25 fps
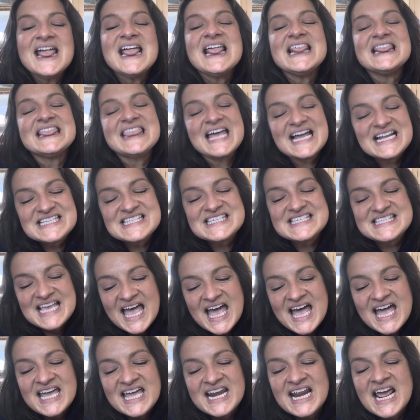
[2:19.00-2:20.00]
That
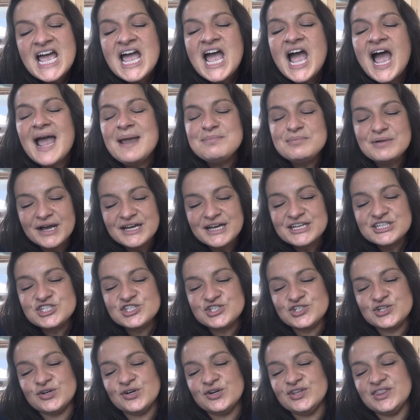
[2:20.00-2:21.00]
said, I'm not
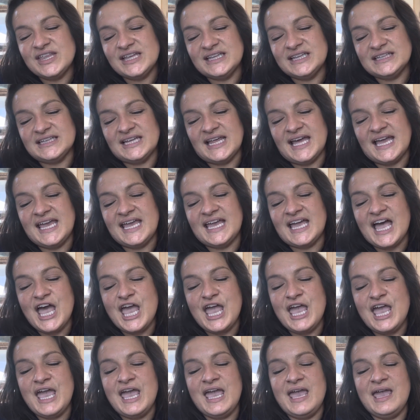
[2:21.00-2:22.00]
sure that like
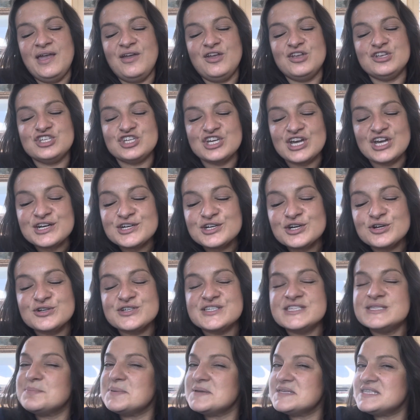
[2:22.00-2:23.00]
a gender
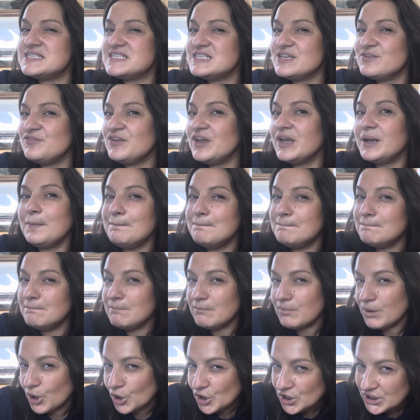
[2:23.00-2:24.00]
specific
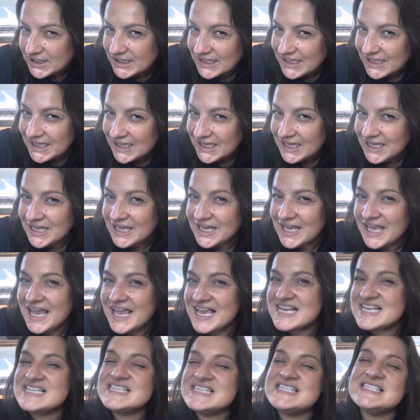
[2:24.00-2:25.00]
marketing
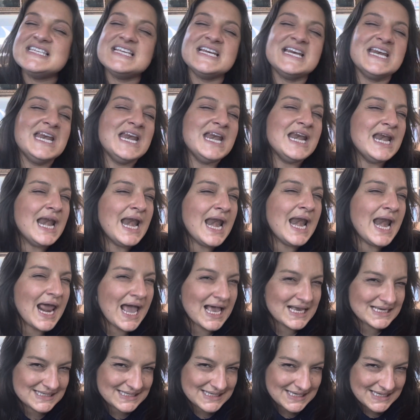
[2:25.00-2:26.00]
is
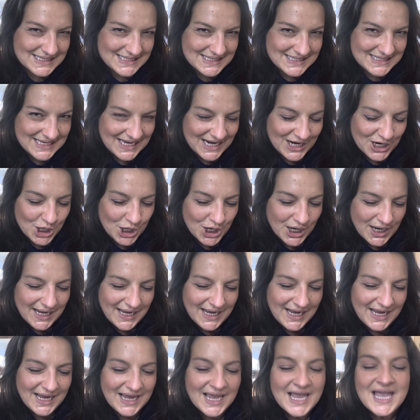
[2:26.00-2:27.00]

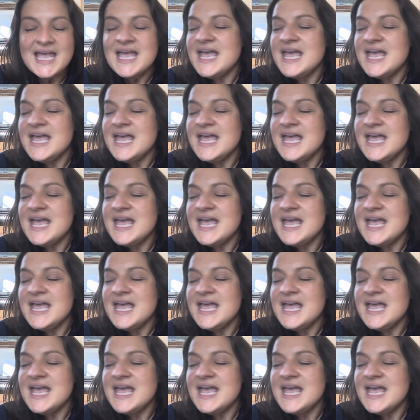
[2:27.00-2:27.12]
necessary.